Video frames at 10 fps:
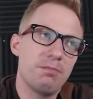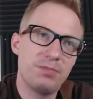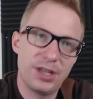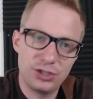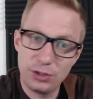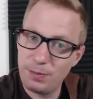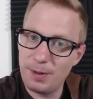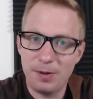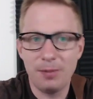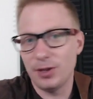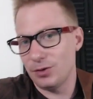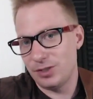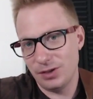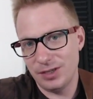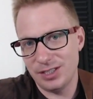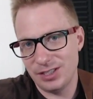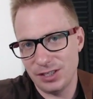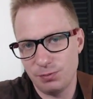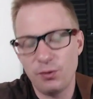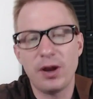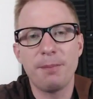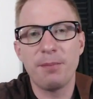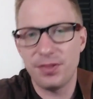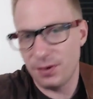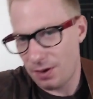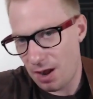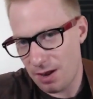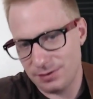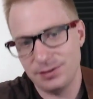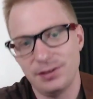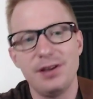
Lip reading: They should be public utilities at this point, but they're not.